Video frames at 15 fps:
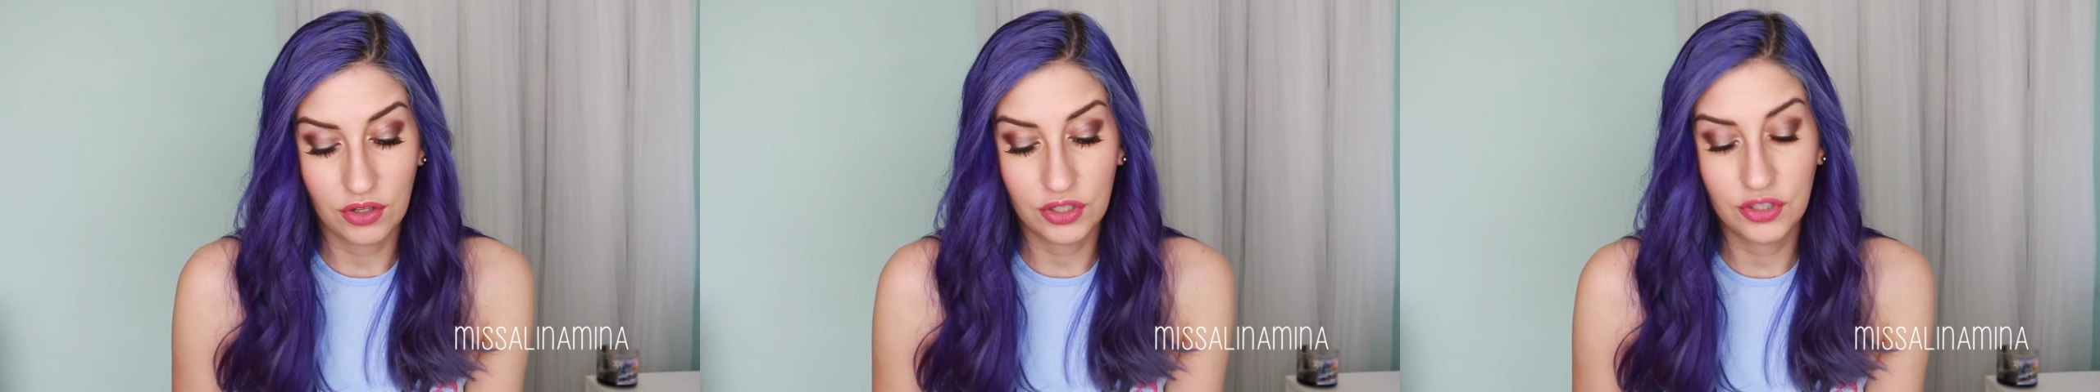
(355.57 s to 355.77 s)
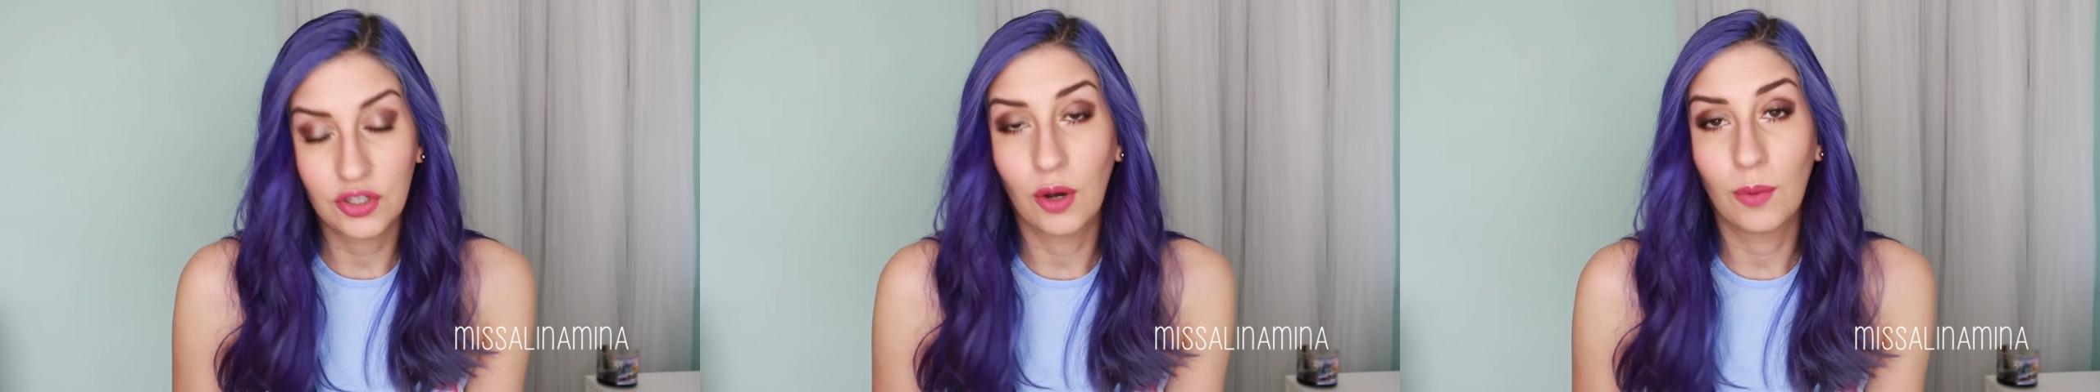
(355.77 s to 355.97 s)

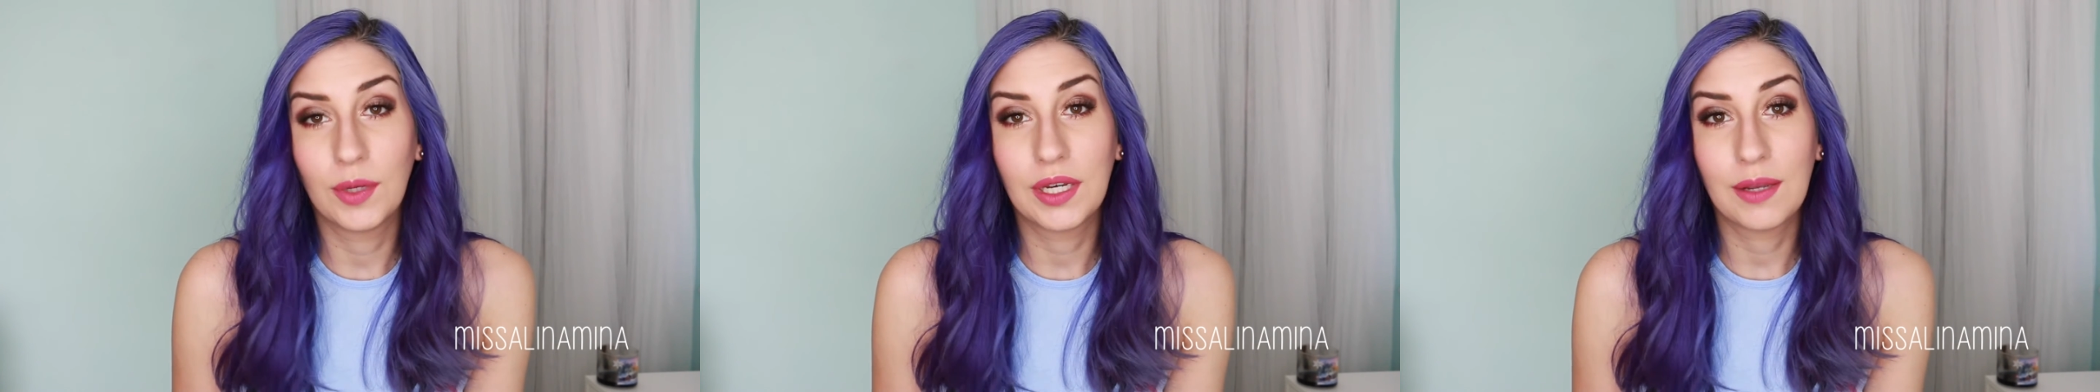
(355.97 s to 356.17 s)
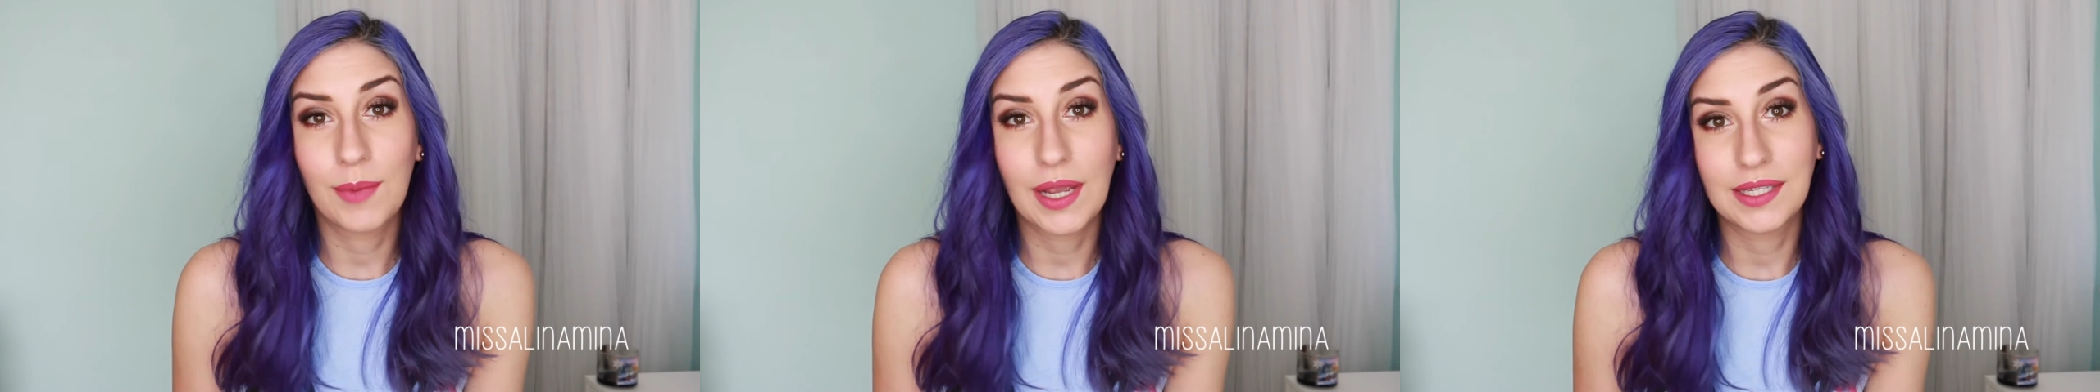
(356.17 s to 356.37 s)
There's so
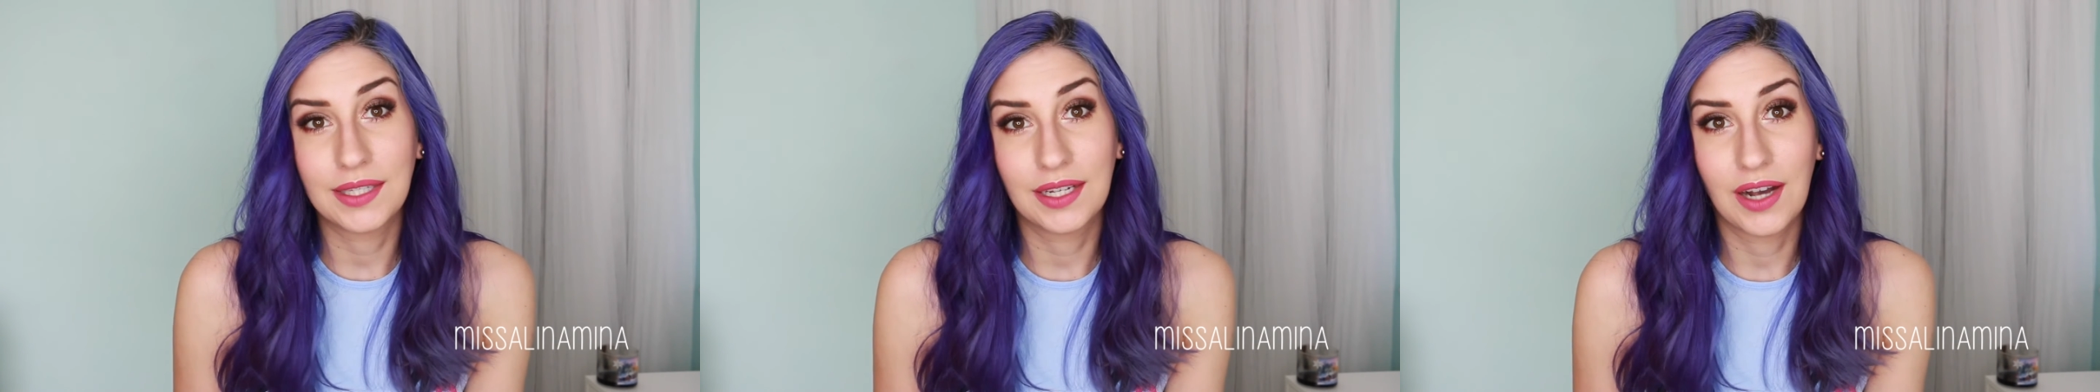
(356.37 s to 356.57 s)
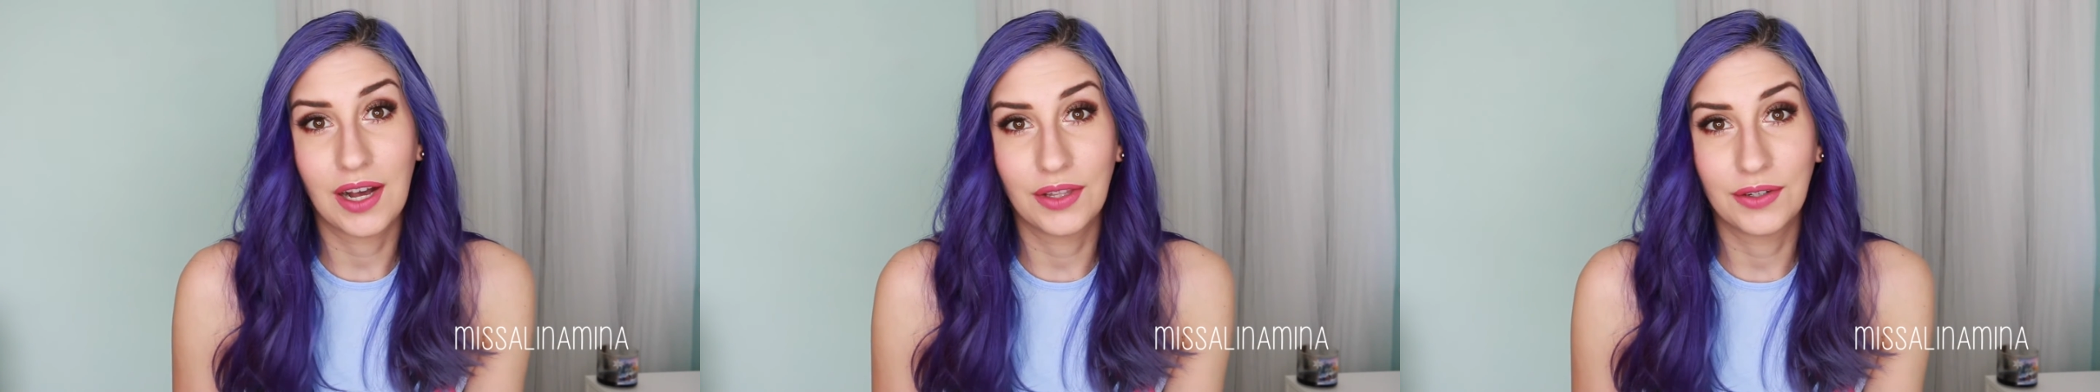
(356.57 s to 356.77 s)
many
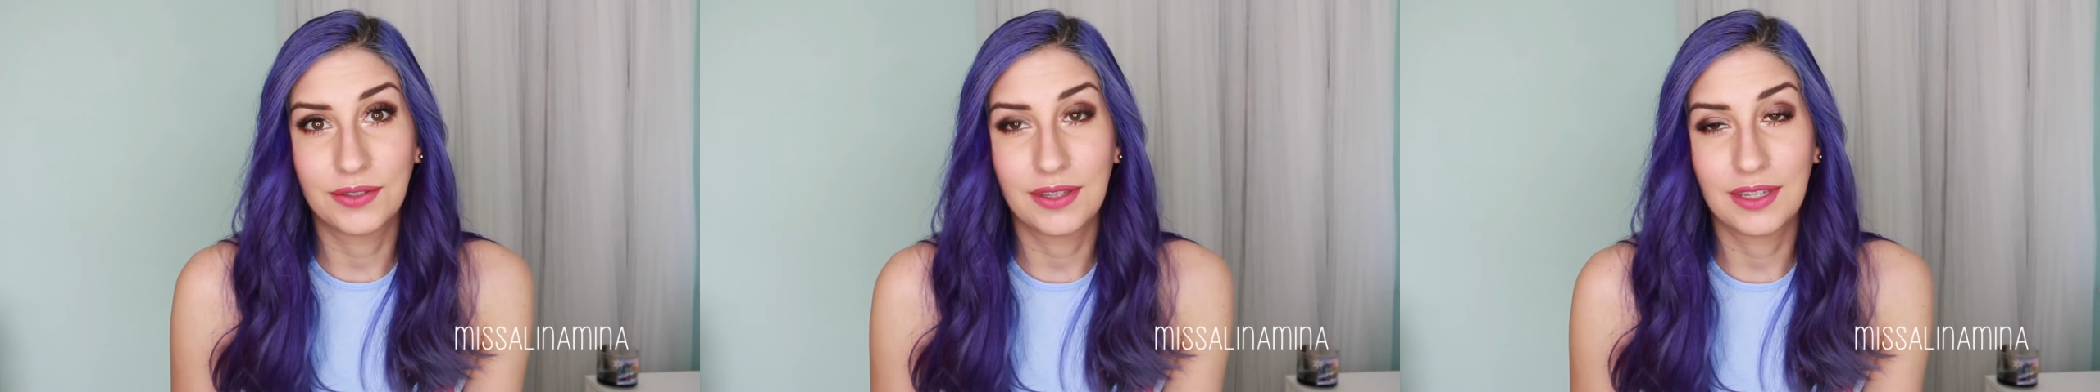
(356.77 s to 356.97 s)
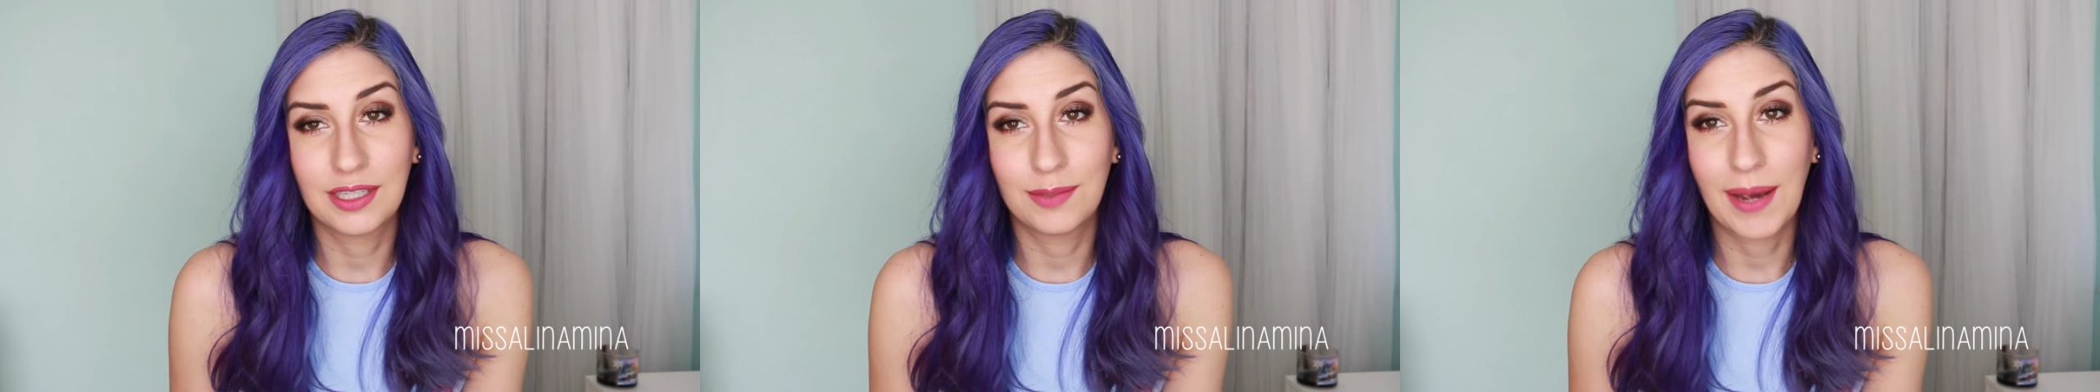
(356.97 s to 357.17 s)
amazing colors
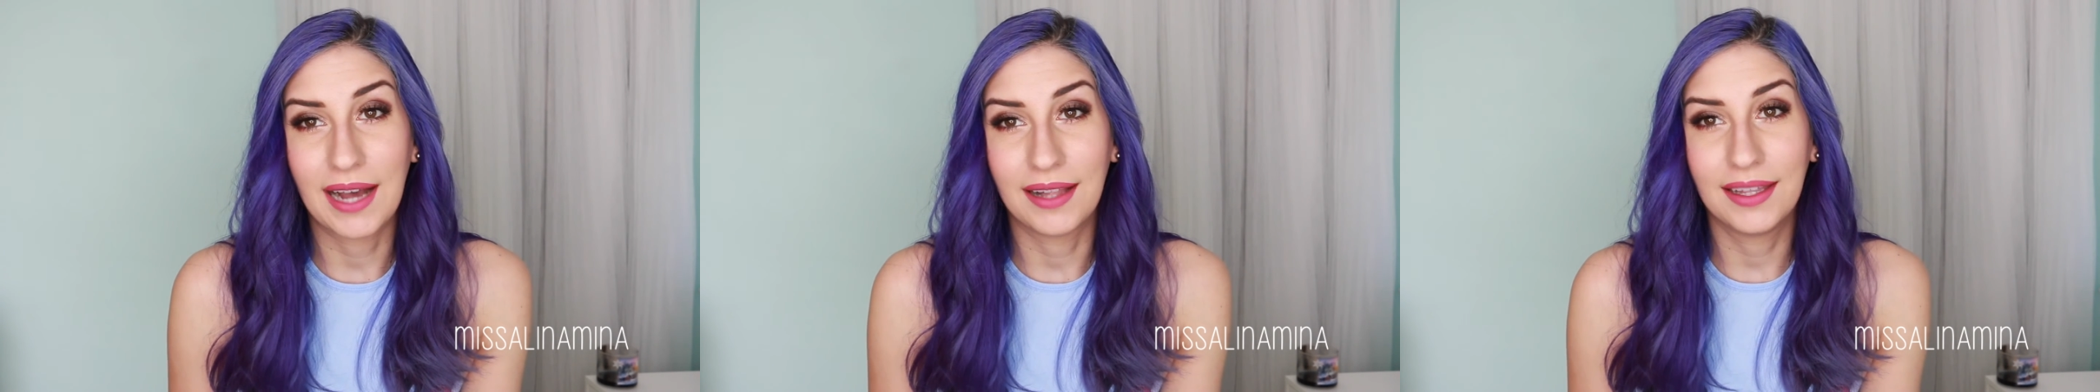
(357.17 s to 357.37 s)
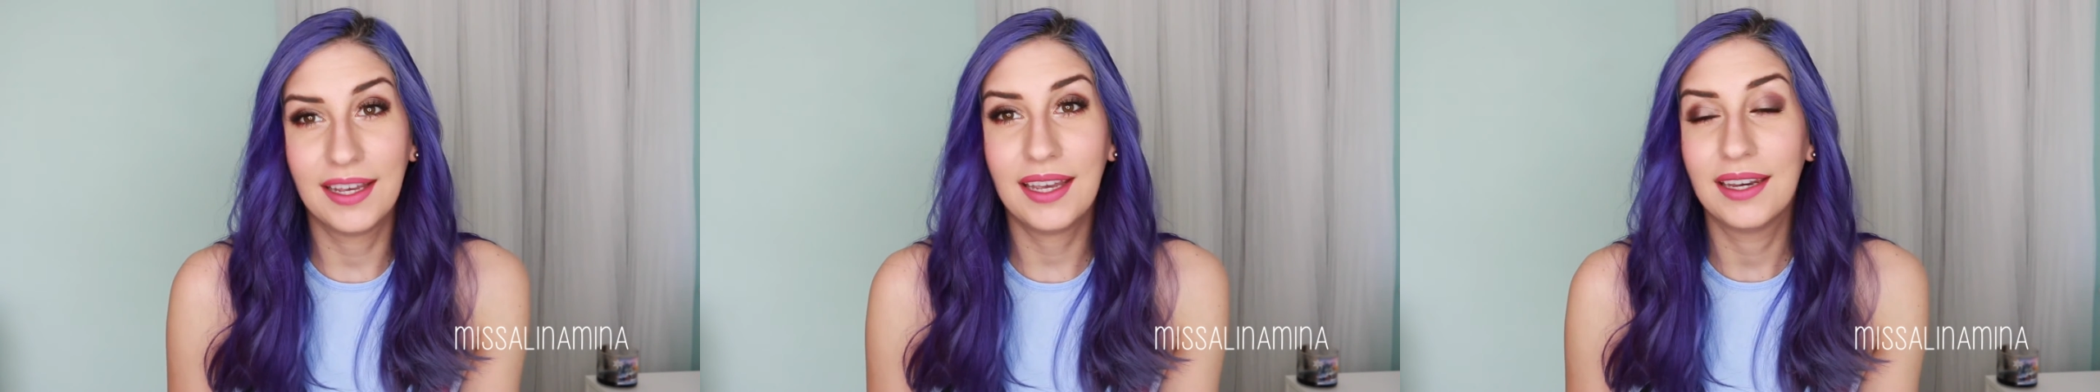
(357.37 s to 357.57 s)
in this
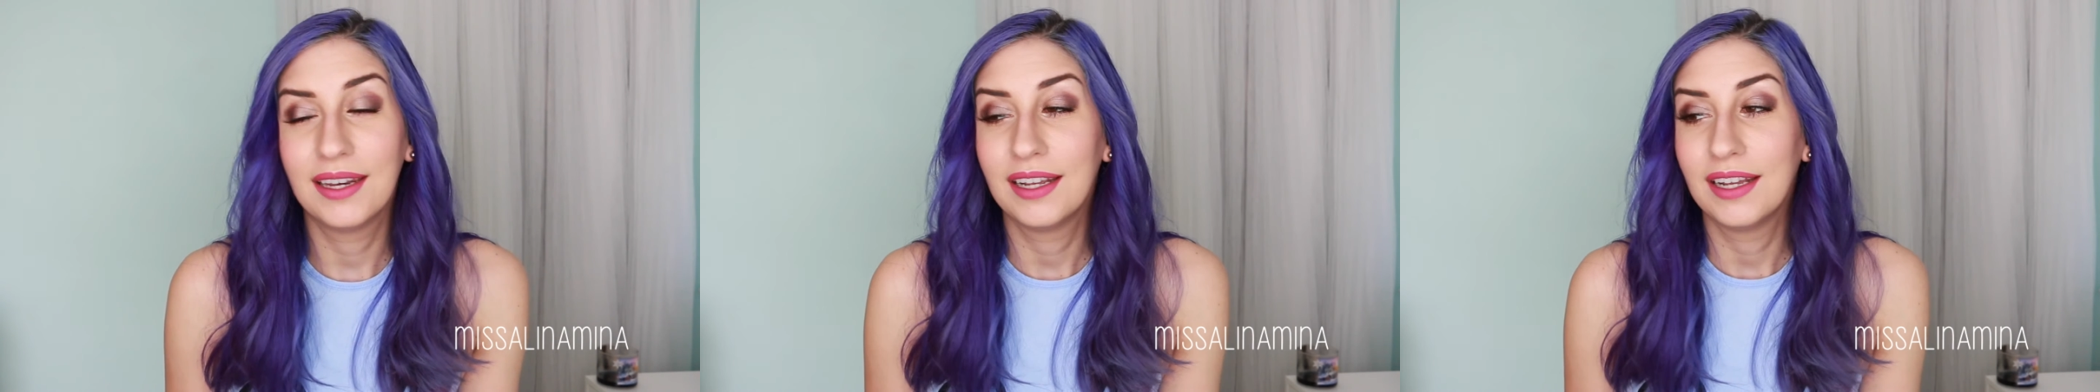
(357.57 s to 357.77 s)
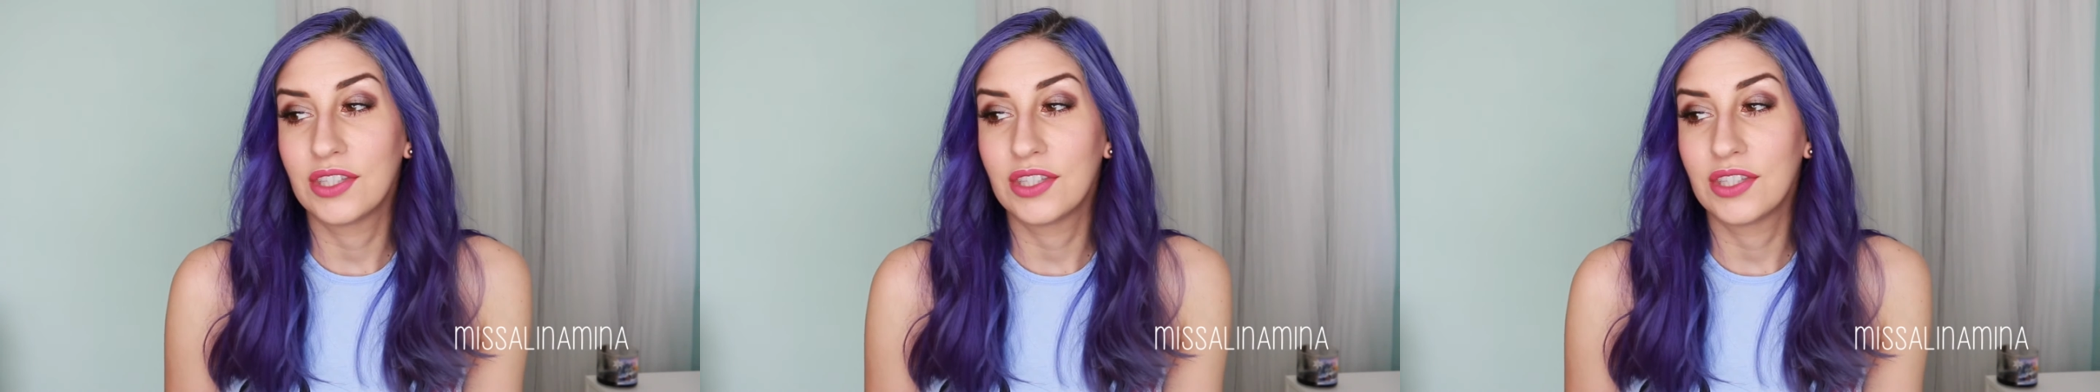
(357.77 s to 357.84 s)
palette.